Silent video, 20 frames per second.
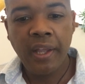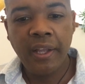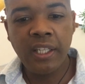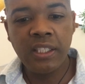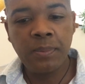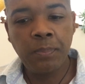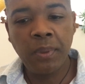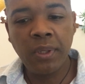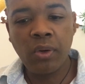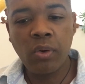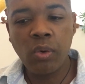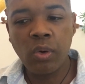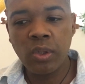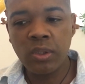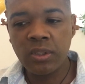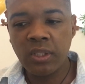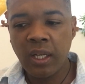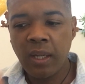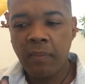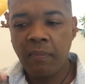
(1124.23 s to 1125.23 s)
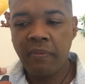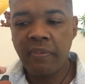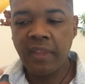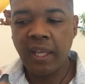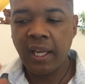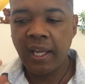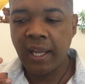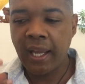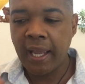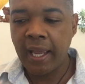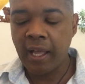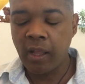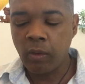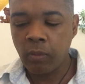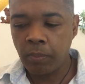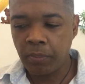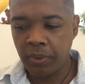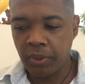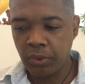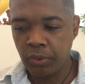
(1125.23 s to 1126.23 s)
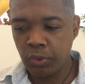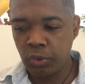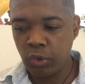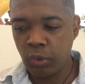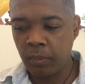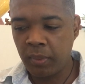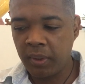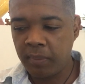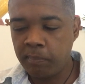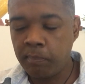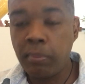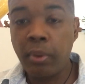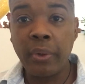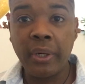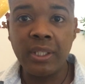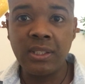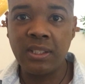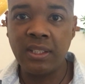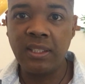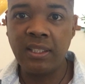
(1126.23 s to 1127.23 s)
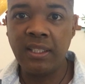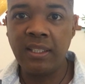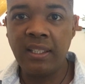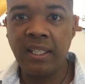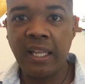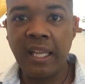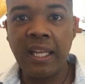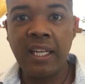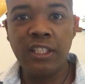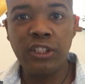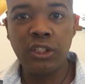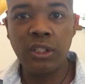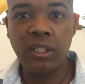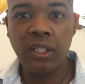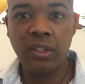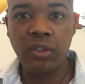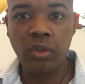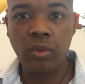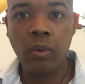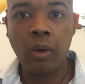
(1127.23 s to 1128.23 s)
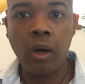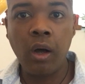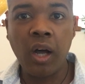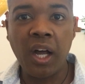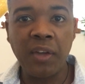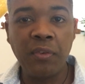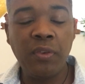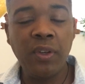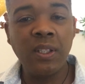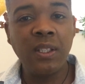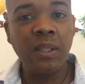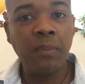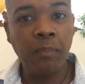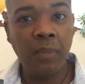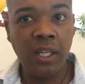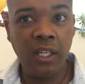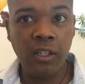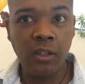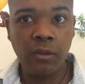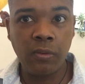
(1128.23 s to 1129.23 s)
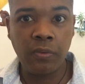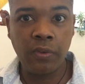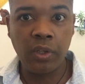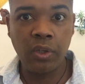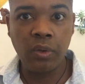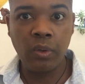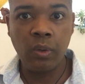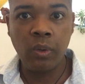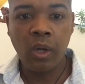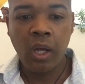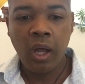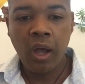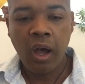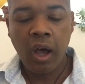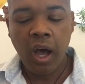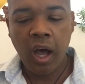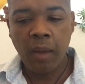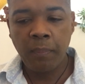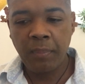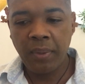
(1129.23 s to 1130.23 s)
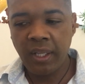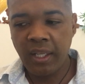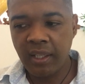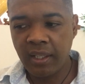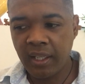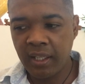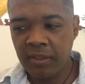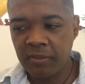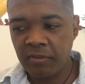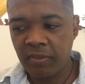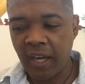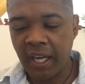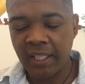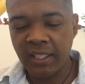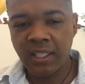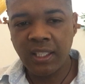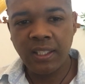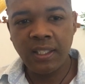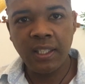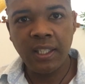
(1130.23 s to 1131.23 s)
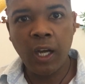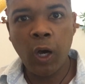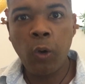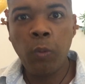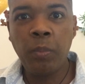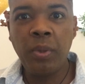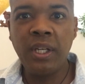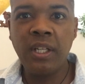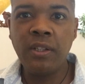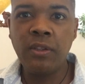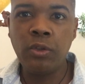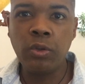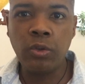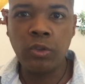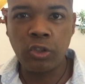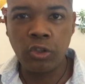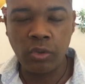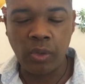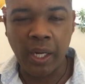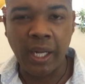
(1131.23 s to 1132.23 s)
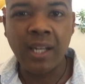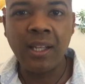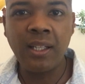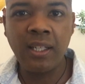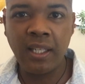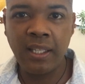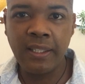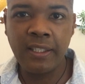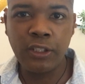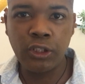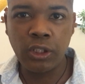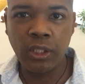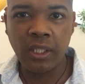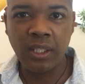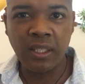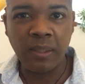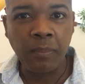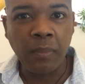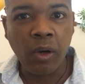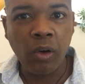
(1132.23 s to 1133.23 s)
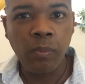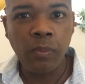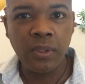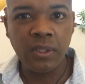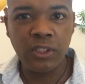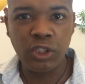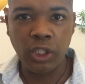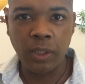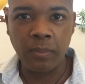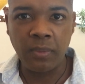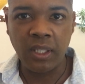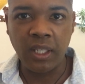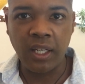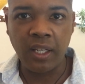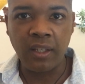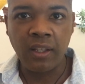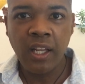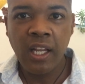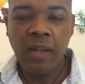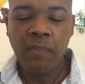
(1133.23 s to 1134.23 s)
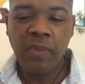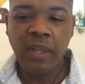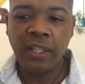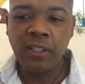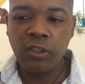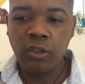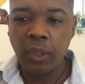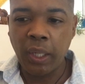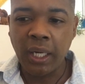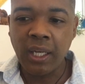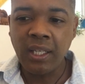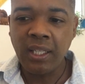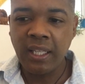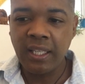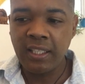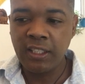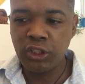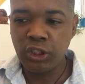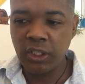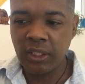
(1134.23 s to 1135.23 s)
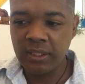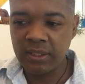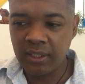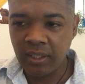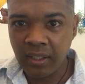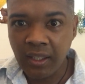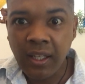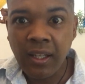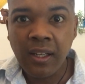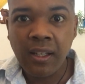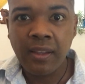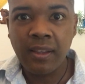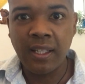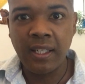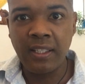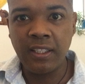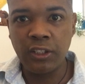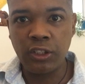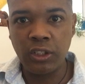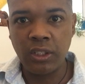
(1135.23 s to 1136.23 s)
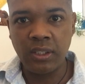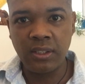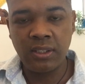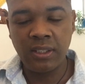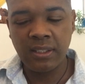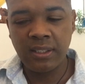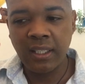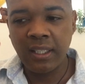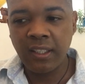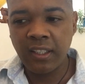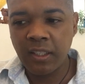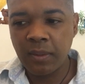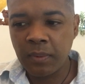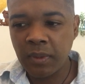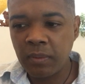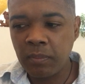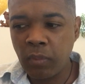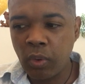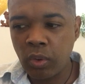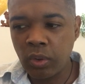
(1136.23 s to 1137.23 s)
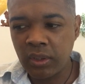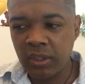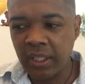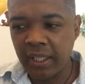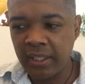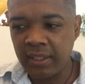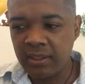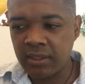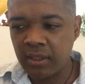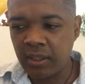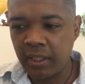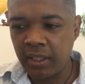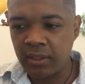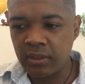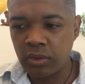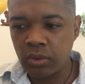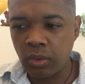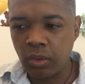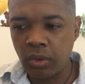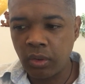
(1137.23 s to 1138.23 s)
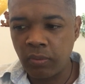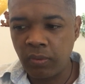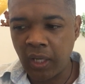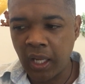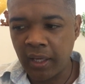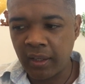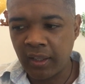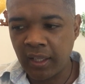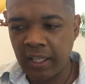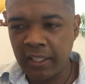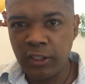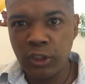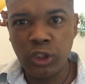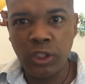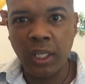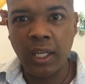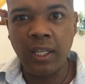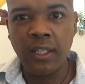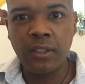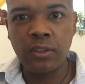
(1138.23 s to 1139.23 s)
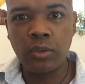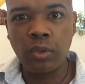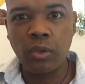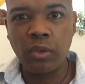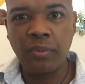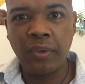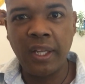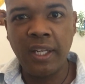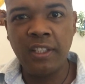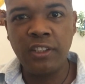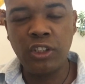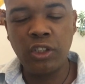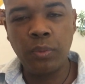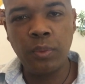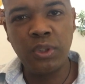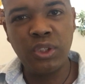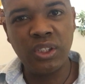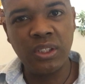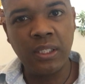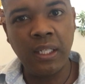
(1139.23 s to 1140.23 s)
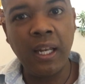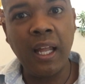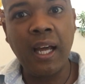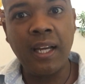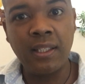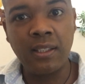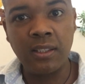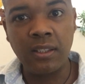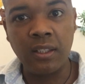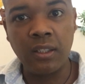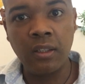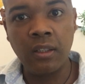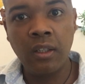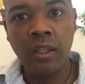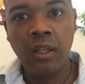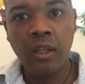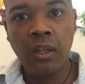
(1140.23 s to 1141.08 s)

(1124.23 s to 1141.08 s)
is because they help you to be present in the energy that you are. I feel that many of you are being invited and opening to dragon energy at the moment, Gemini. And dragon energy is an earth energy. It's a little bit more dense than sort of like angelic sort of energy, which is lighter,